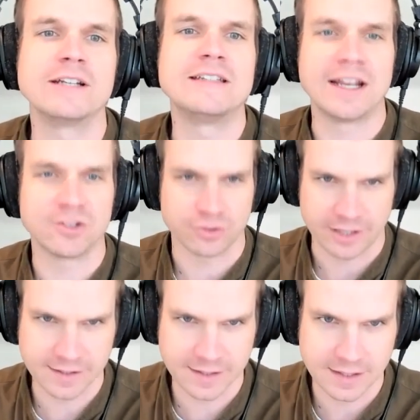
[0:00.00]

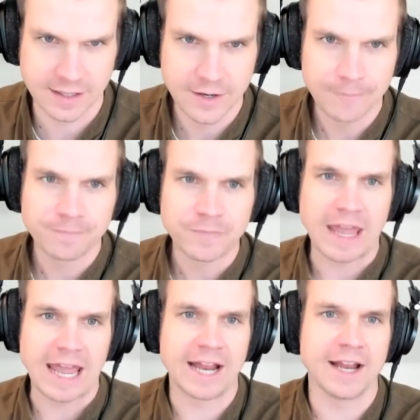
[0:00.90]
dangerous.
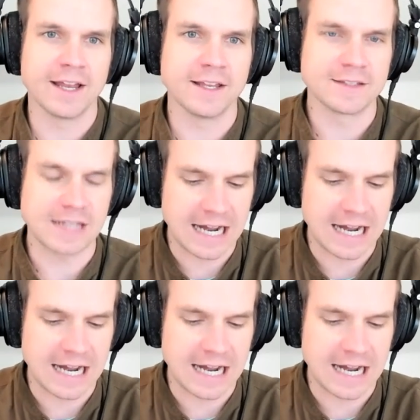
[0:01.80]
And